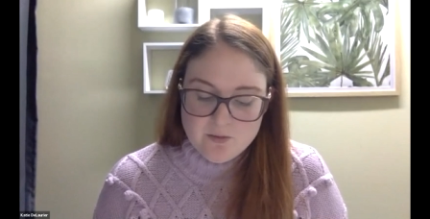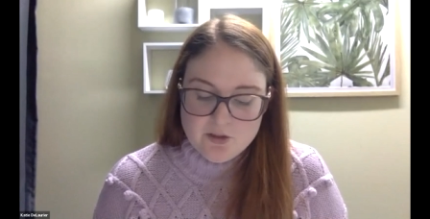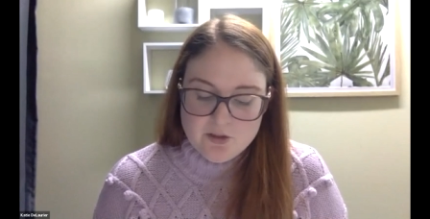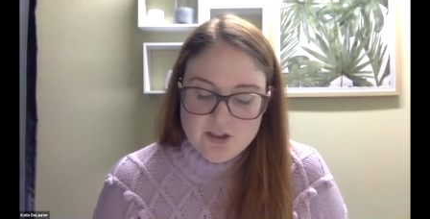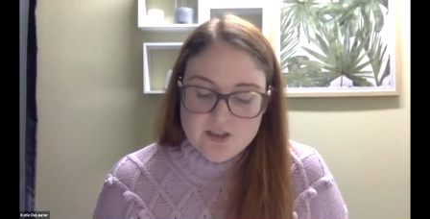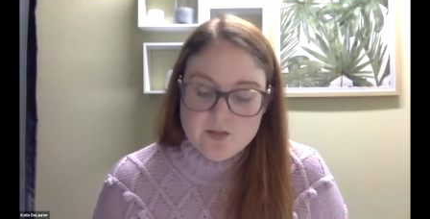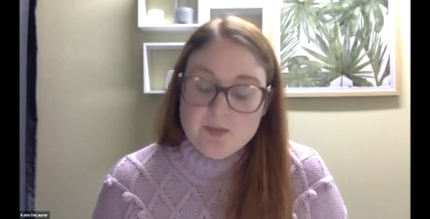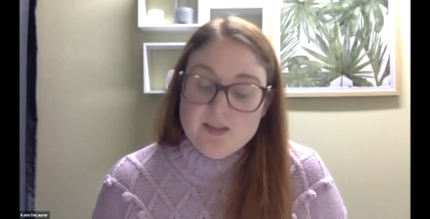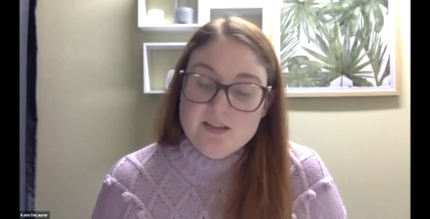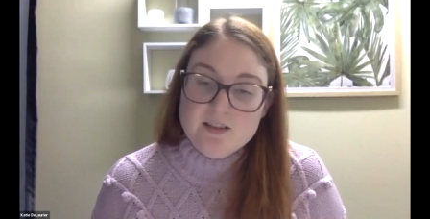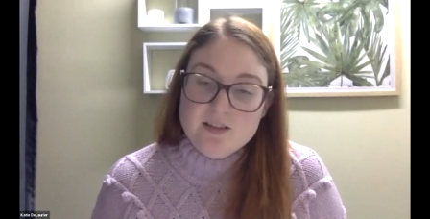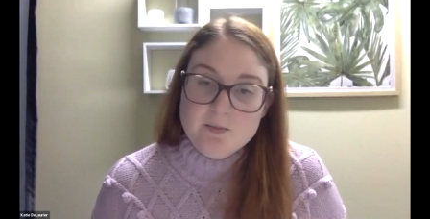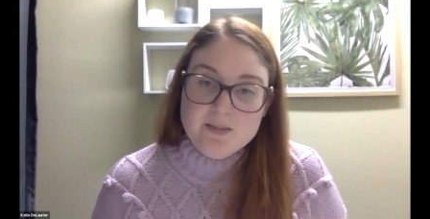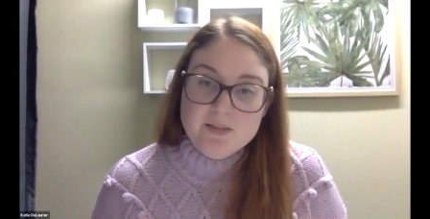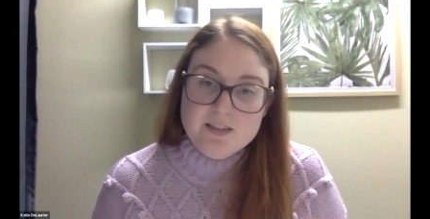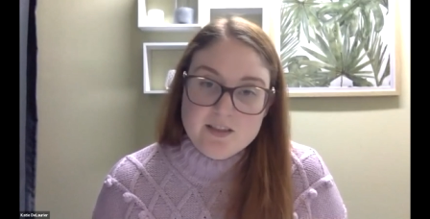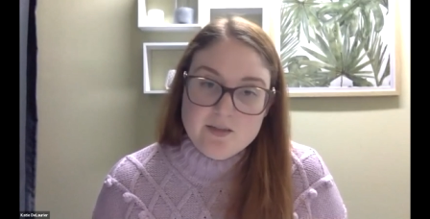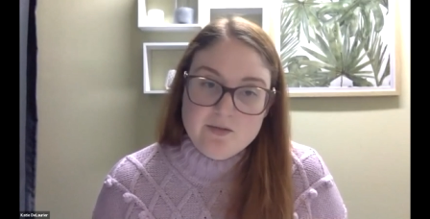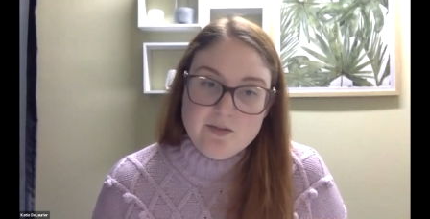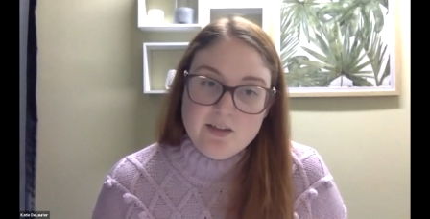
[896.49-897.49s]
which has been
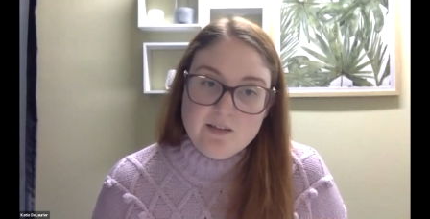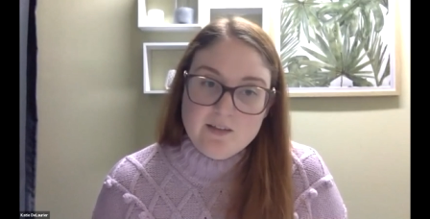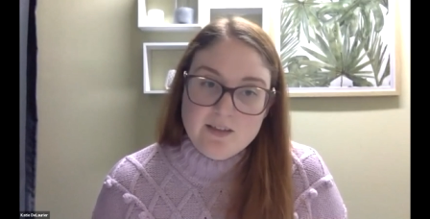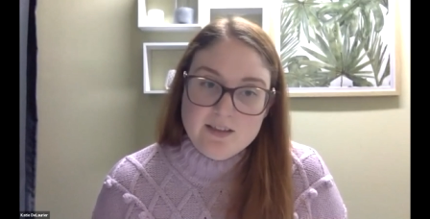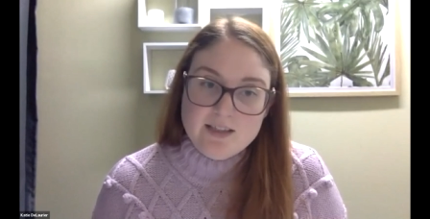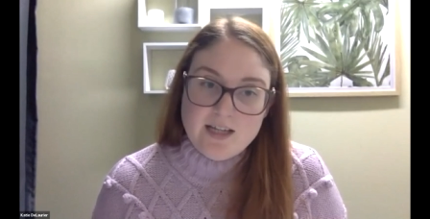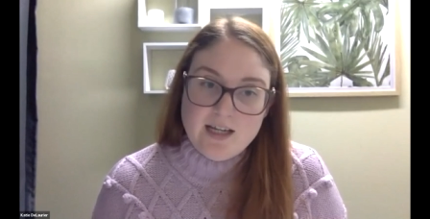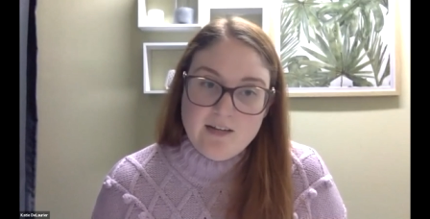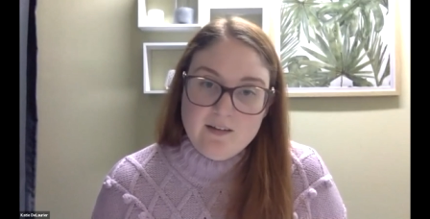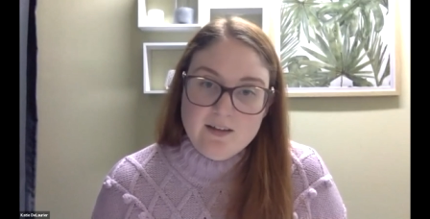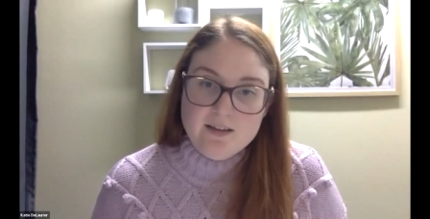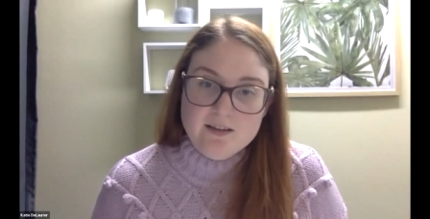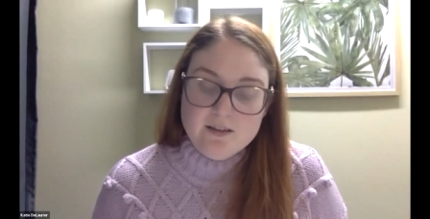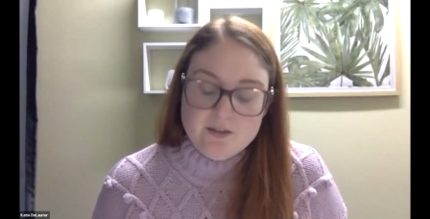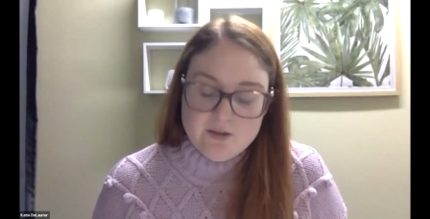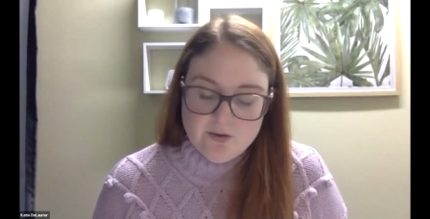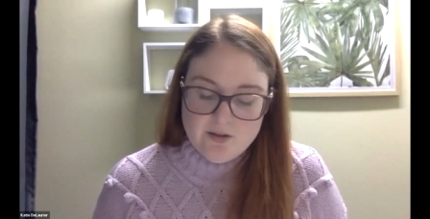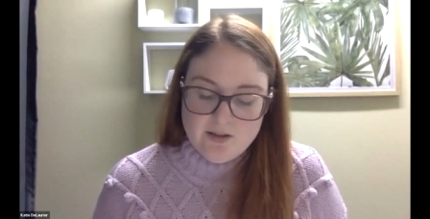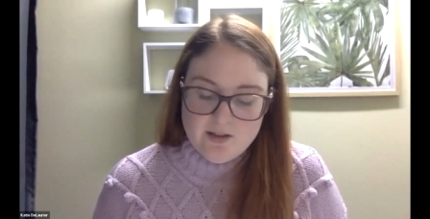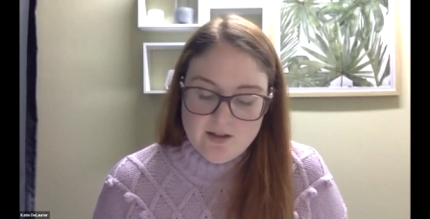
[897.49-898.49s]
specifically tailored
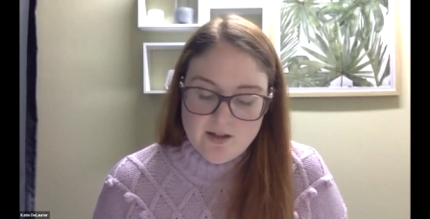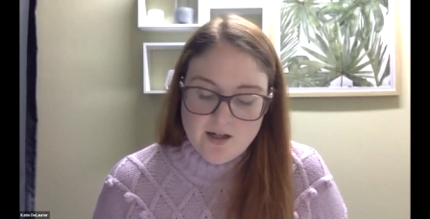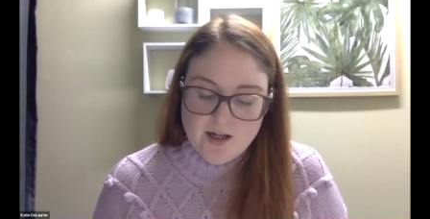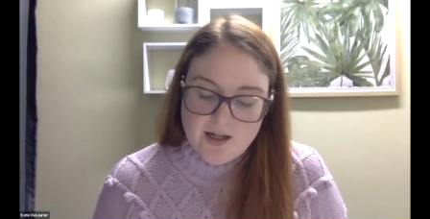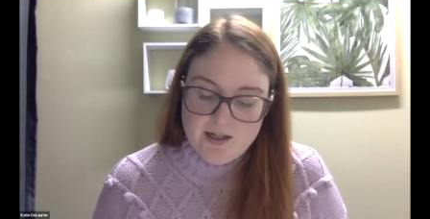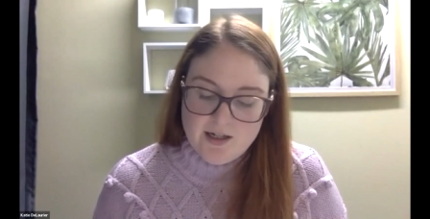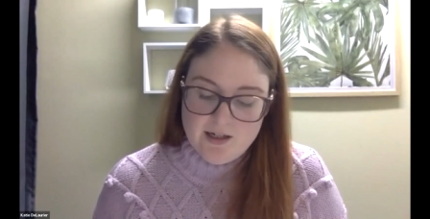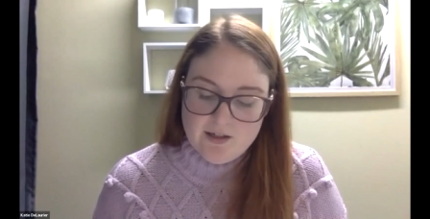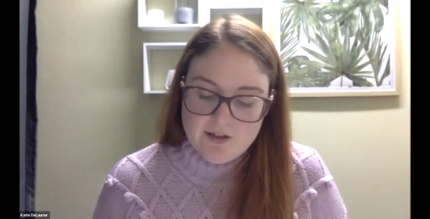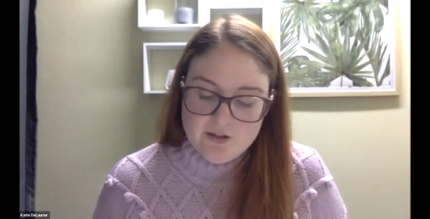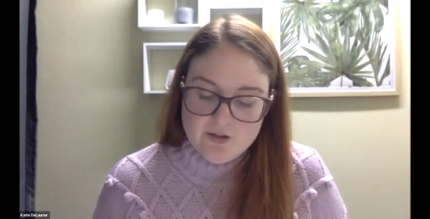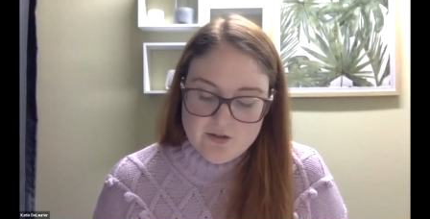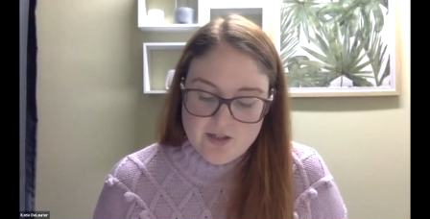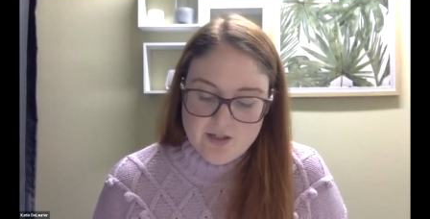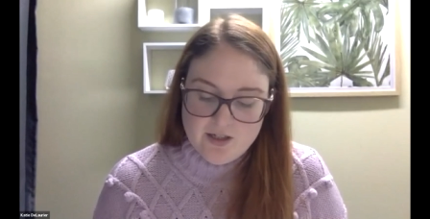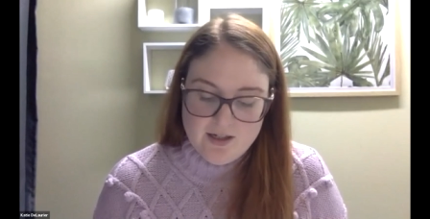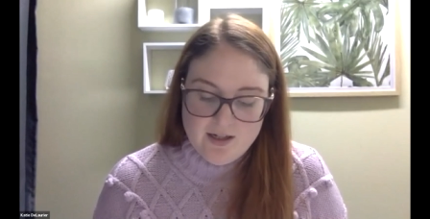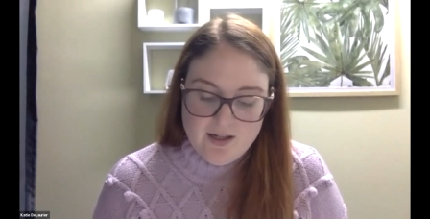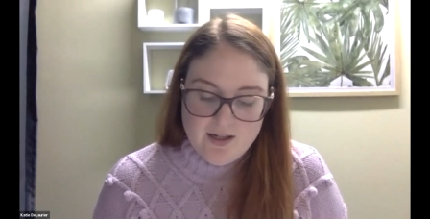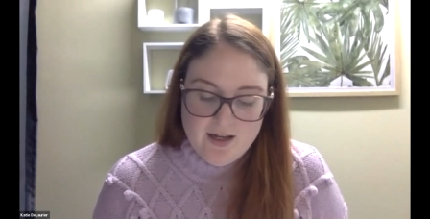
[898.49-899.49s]
to the hire
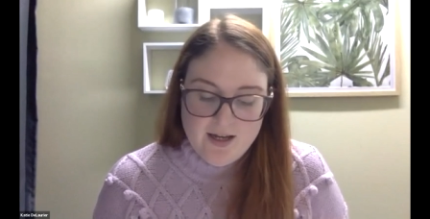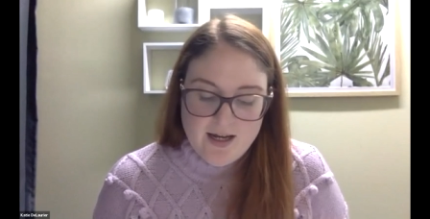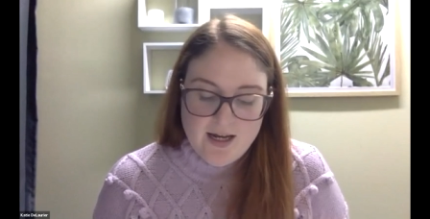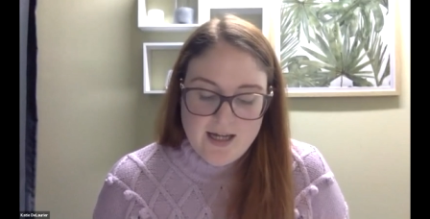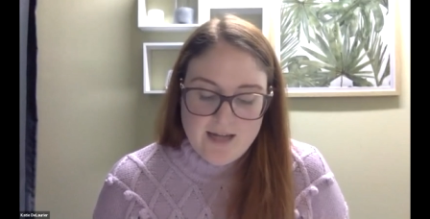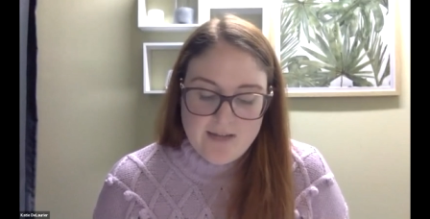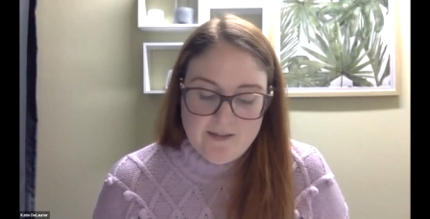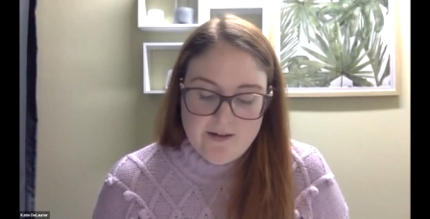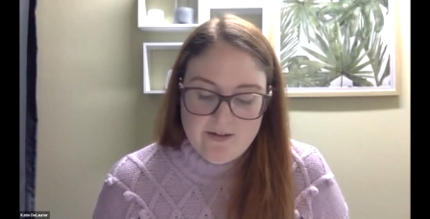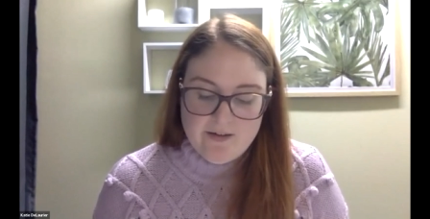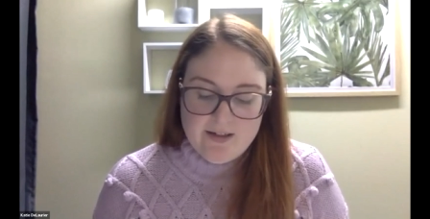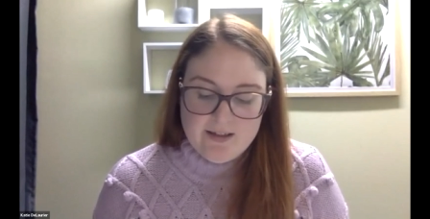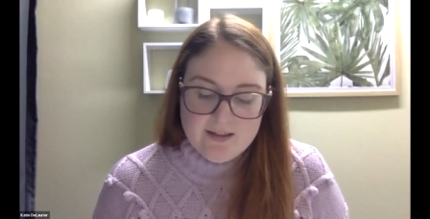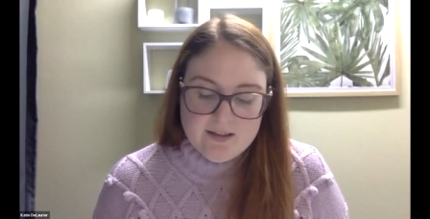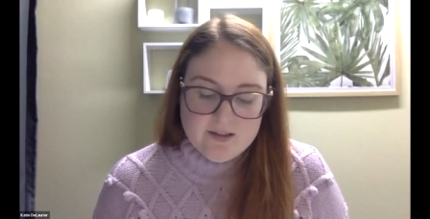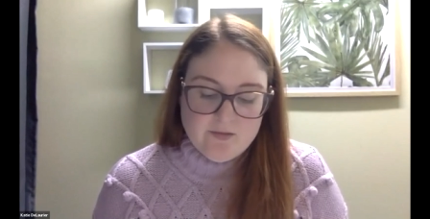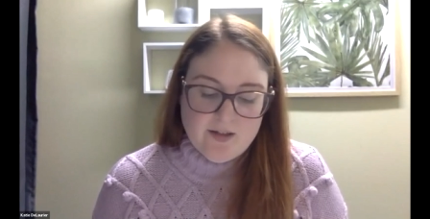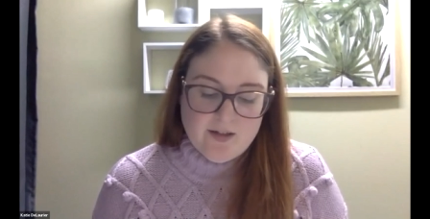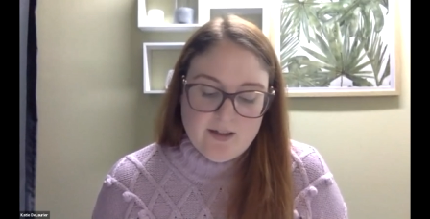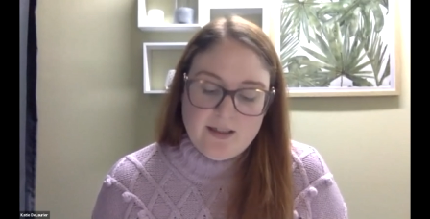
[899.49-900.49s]
industry, and there
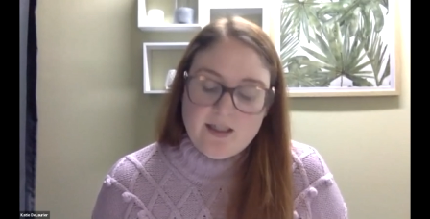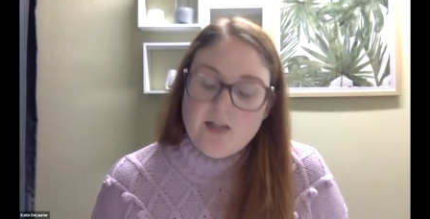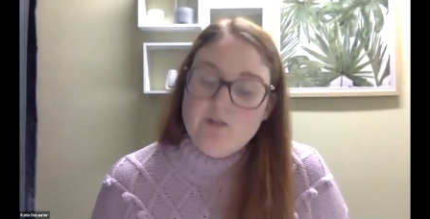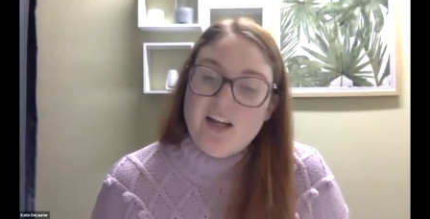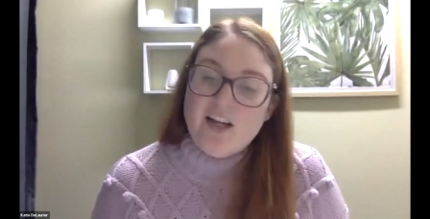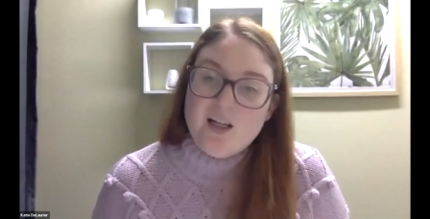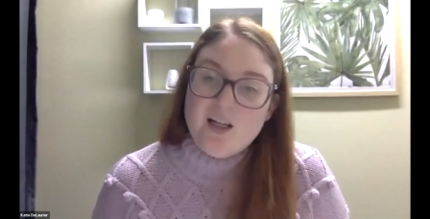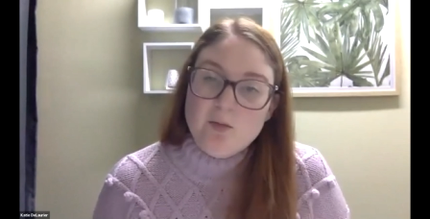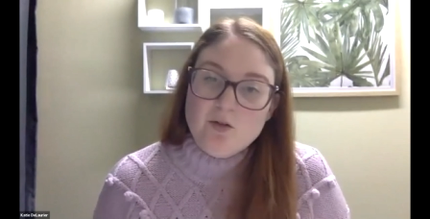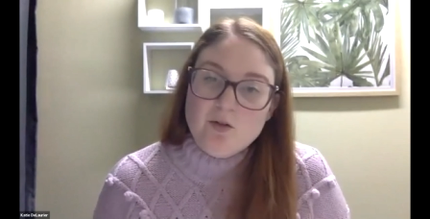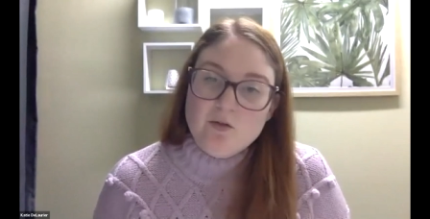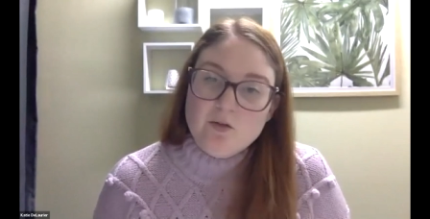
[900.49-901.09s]
is funding available